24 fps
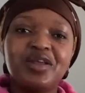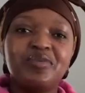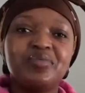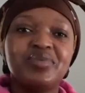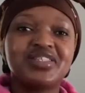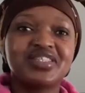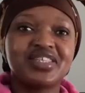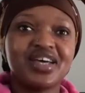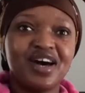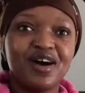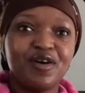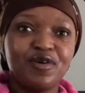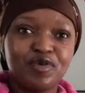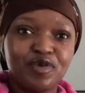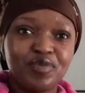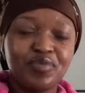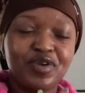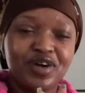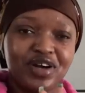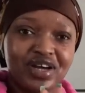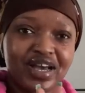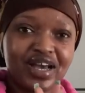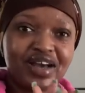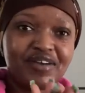had to
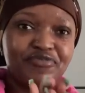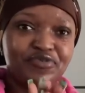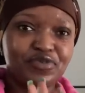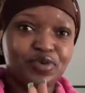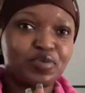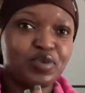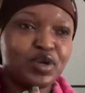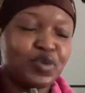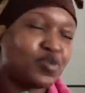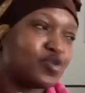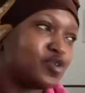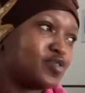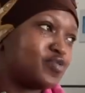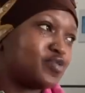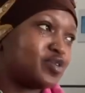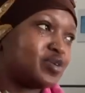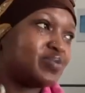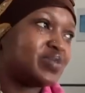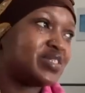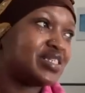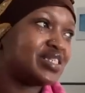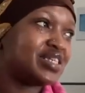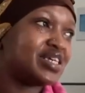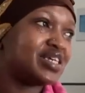block a few people
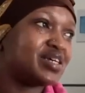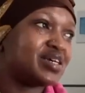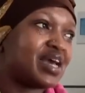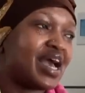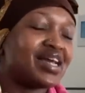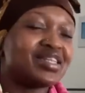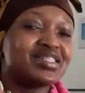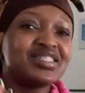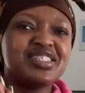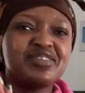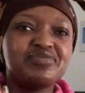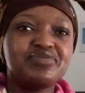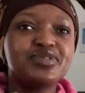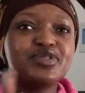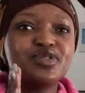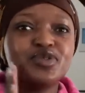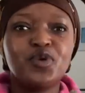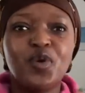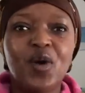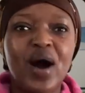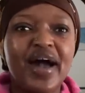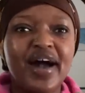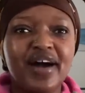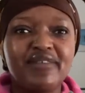from seeing. I didn't even
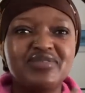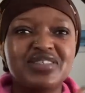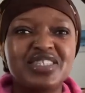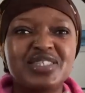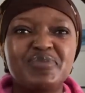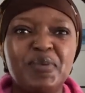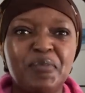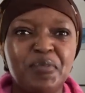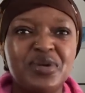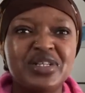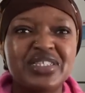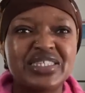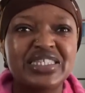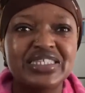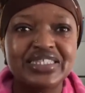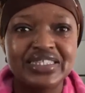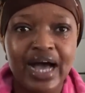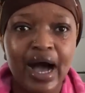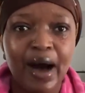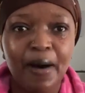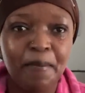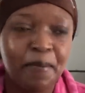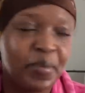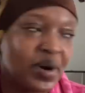know I have this people's
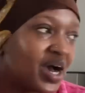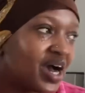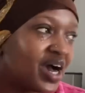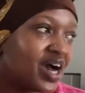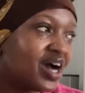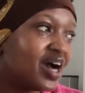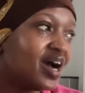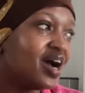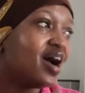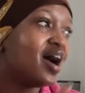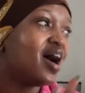number.